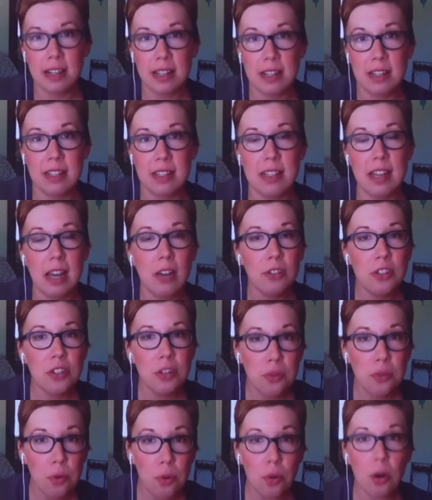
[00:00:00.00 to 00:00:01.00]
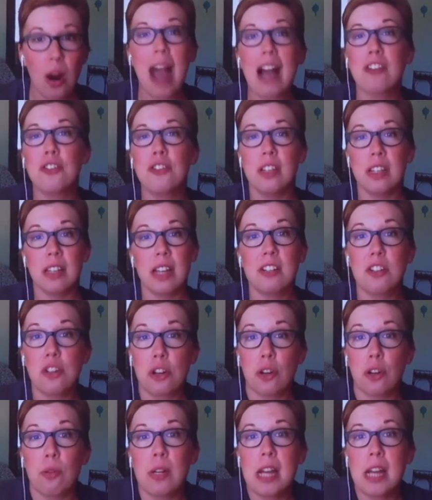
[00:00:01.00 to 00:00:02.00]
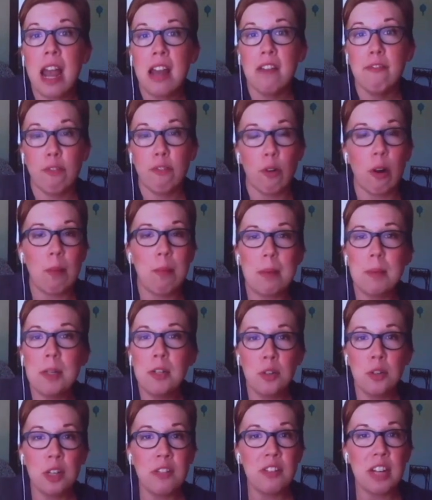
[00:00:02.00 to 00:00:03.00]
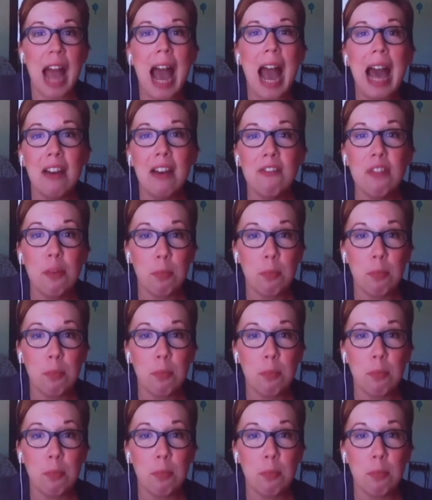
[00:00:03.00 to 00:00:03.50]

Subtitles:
to sell to or actually like to create for. Maybe you don't even have the